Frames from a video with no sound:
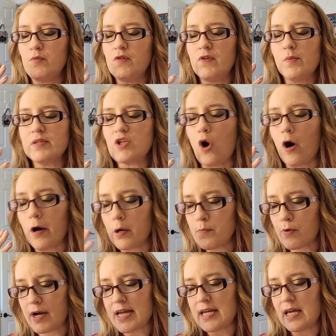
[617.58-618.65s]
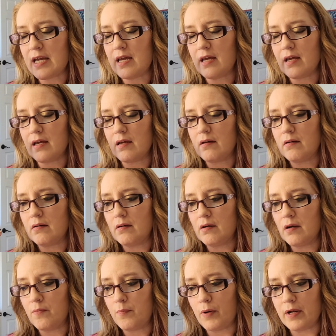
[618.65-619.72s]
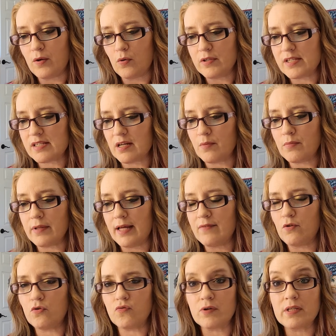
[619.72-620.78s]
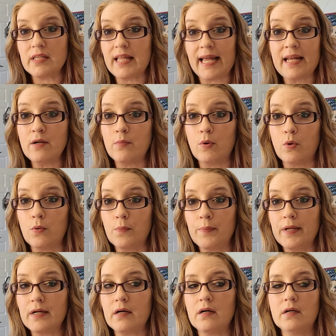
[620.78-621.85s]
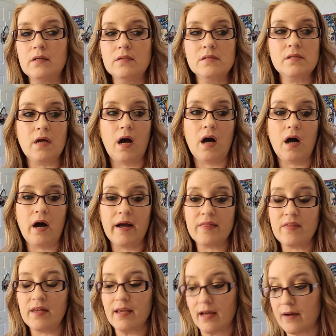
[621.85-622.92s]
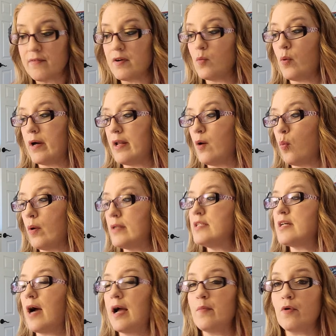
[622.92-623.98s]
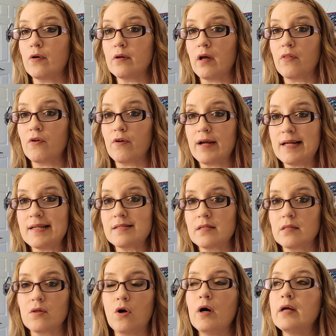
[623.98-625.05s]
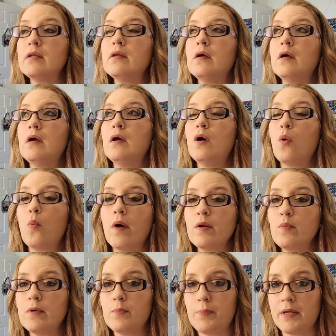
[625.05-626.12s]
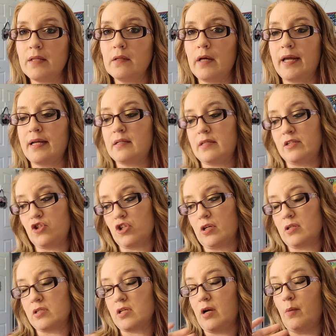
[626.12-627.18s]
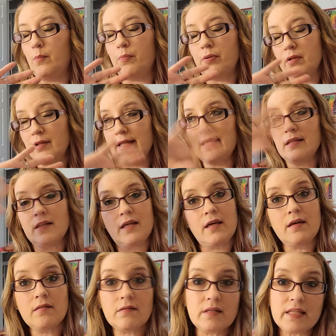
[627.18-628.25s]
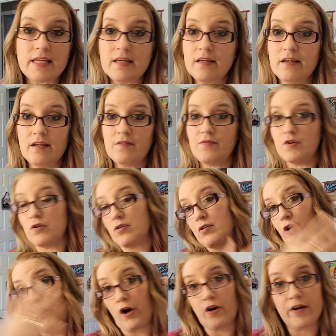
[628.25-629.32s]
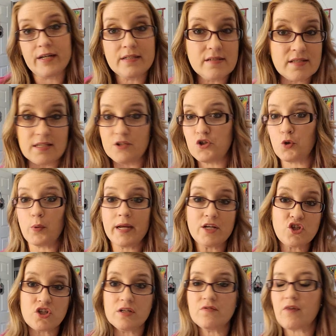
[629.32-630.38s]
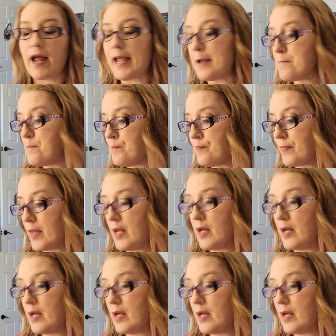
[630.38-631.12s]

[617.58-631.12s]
the movie was heartbreaking but on some level relatable because I think everyone at one time or another has thought what it would be like to just completely leave your current situation, right?